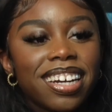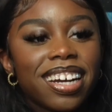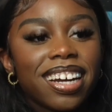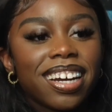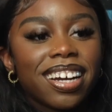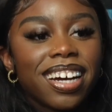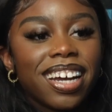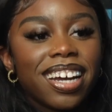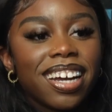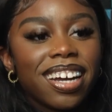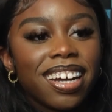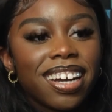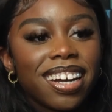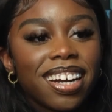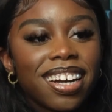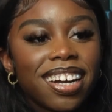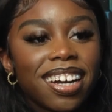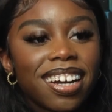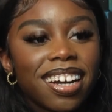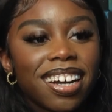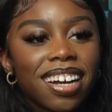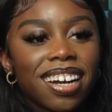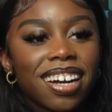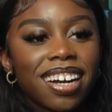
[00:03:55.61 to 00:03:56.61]
take mine.
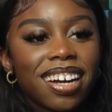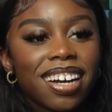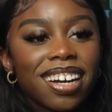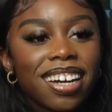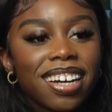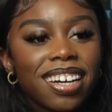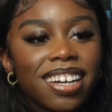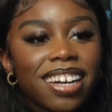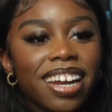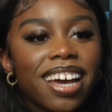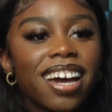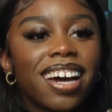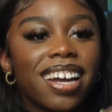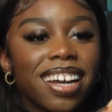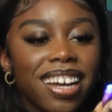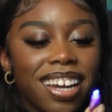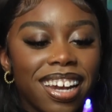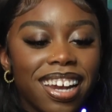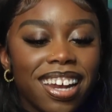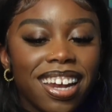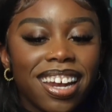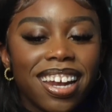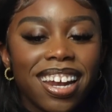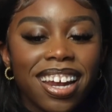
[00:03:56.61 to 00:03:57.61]
Down,
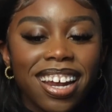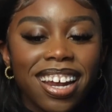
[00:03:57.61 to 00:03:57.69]
yeah.